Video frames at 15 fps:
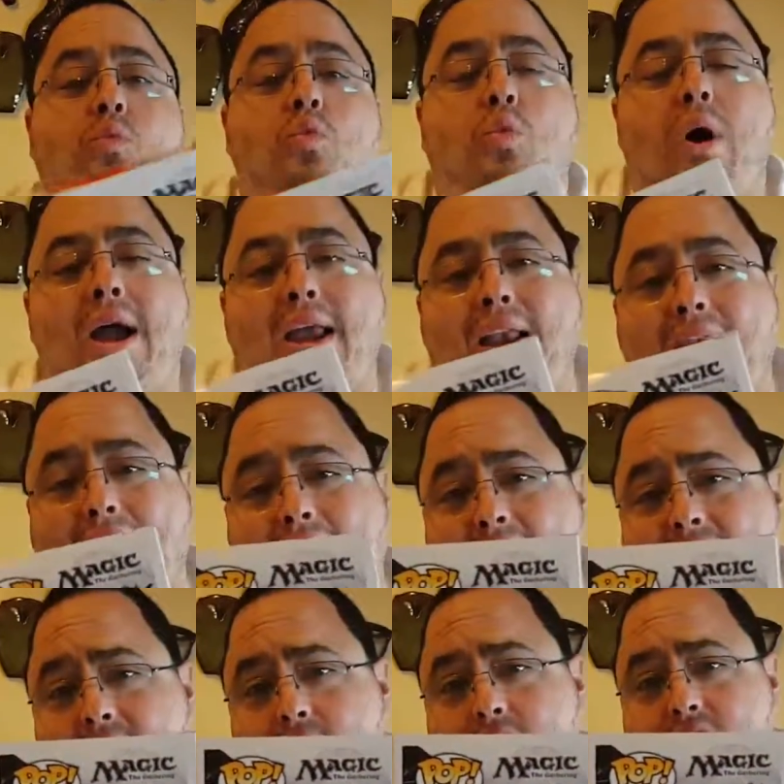white
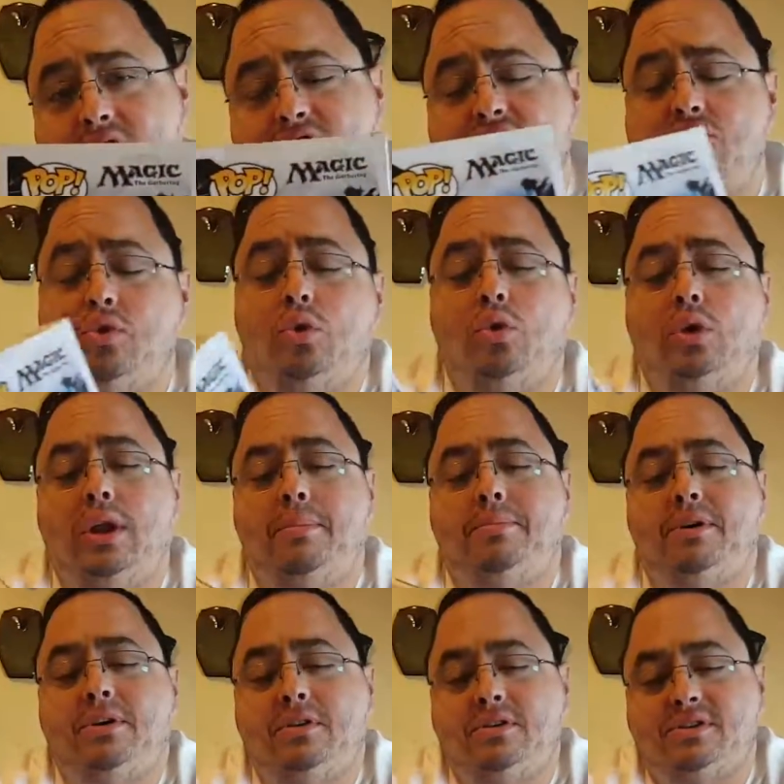lion or a snow
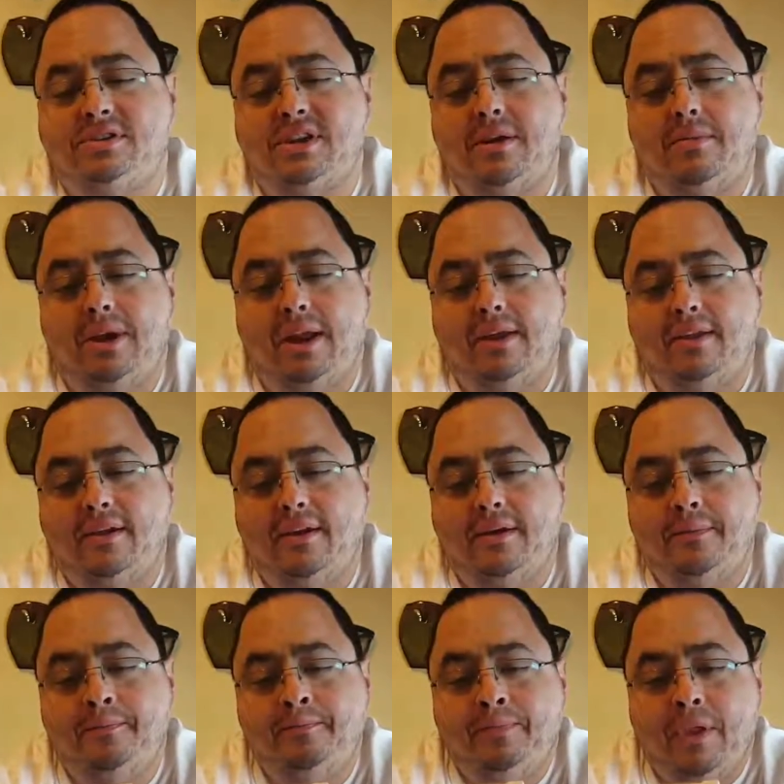leopard or something like
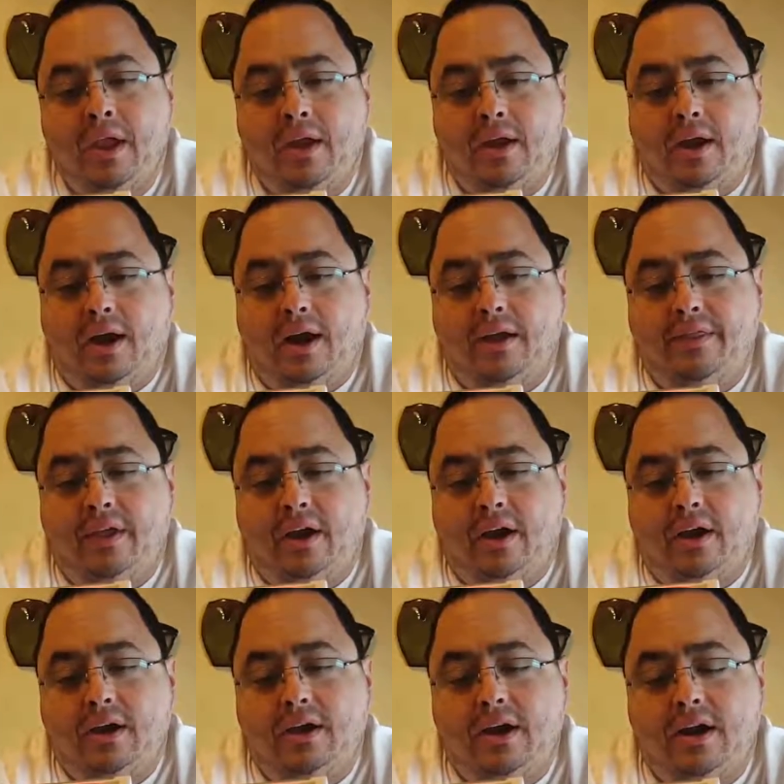that. And
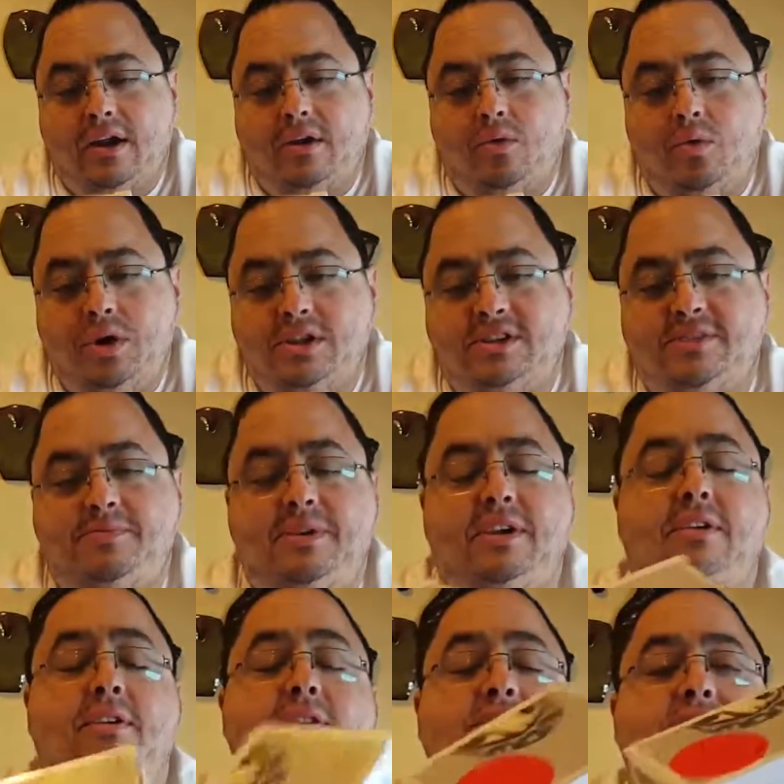the Garruk Wind
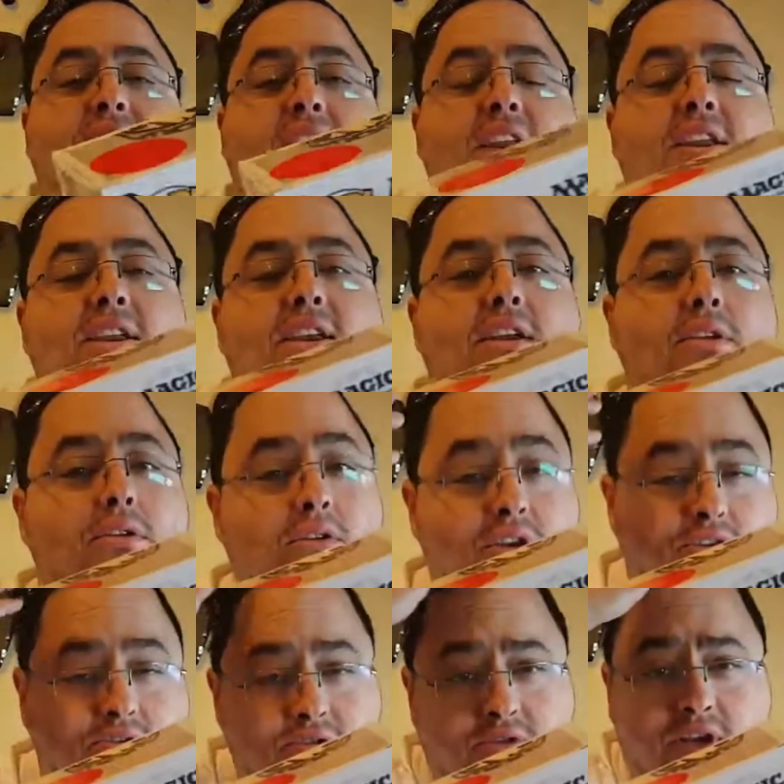Speaker is kind of neat
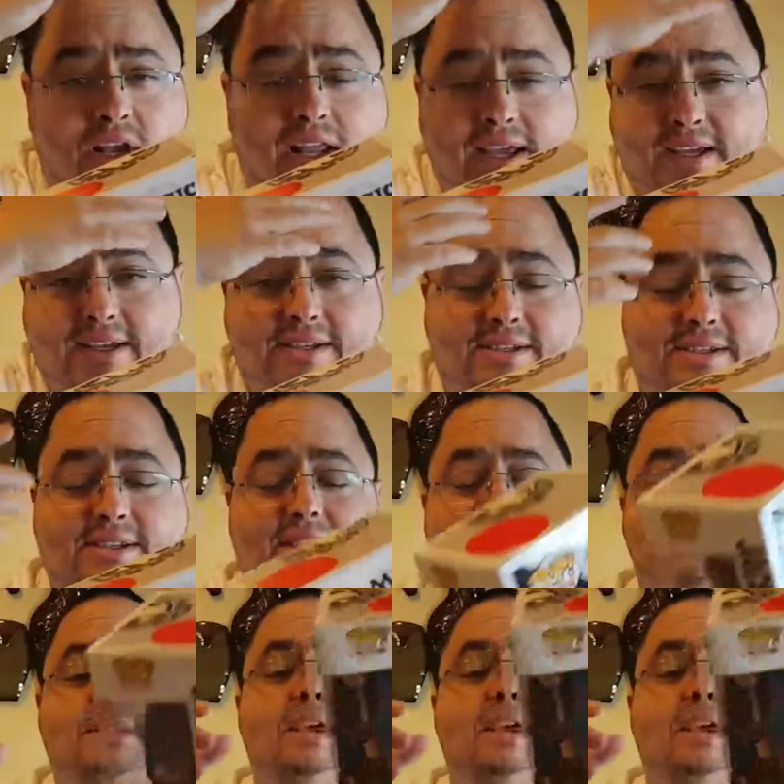looking too. I like his